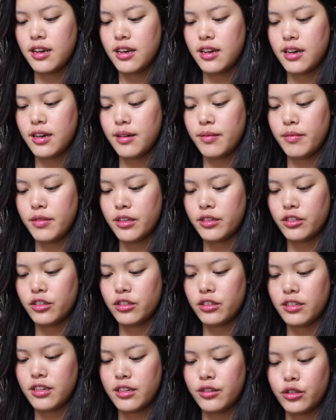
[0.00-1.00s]
um, and
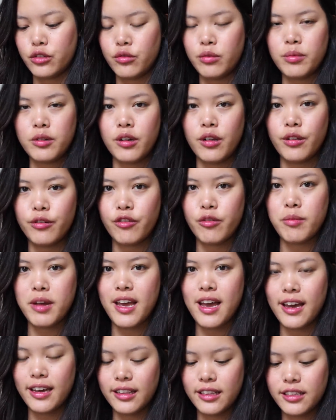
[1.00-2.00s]
just kind of sweep it all over
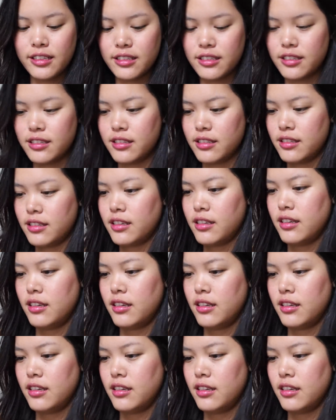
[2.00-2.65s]
my eyelids.